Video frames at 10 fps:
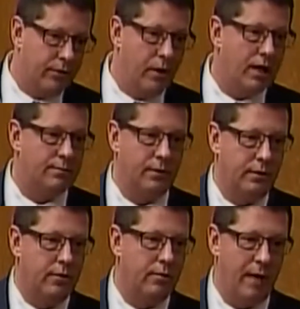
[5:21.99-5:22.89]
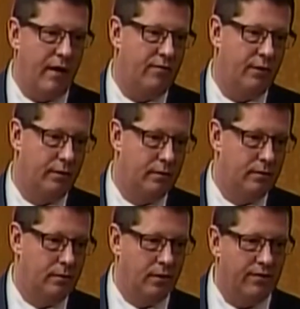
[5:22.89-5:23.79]
new hospital in North Battleford.
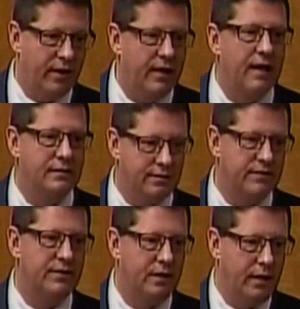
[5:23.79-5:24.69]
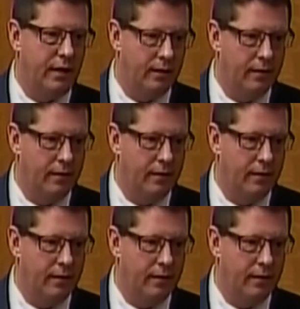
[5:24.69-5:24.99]
What a fantastic facility.